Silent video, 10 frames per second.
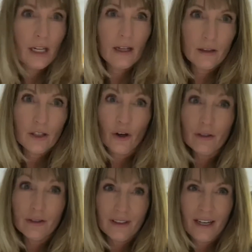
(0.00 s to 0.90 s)
on the
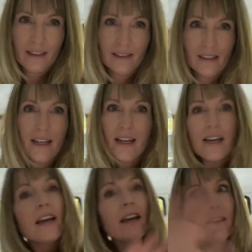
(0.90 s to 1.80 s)
curtains next.
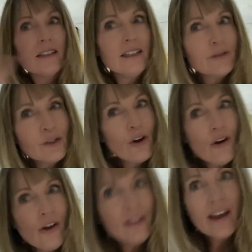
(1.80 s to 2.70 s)
And then after
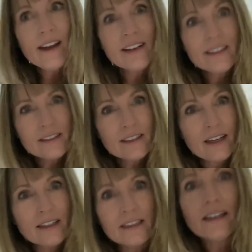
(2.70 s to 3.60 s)
all that is
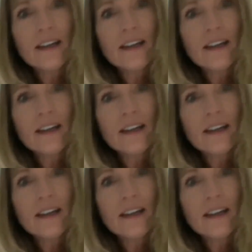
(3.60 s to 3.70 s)
done,